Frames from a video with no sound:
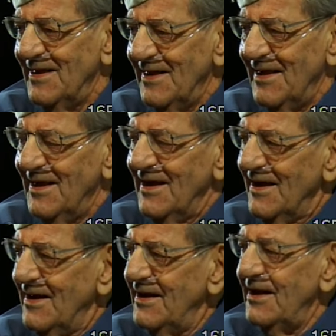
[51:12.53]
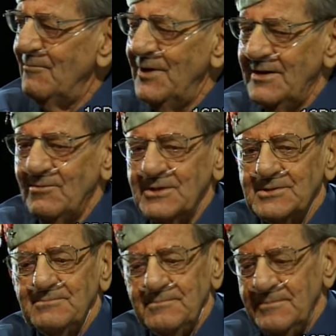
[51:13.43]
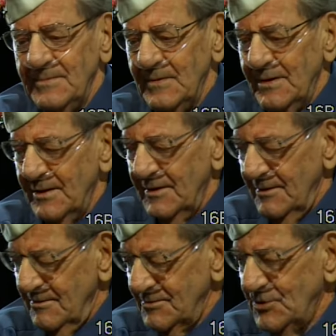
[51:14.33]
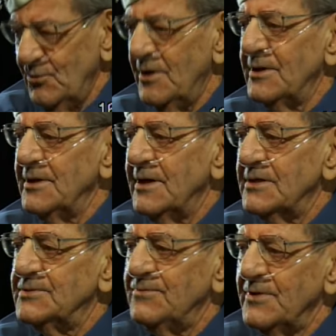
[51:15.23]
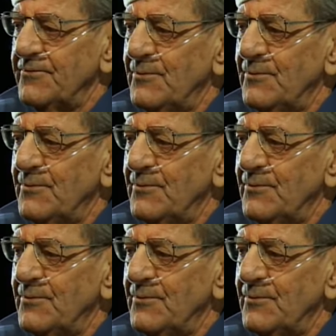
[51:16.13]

And I'll bet it wasn't 200 yards away from us.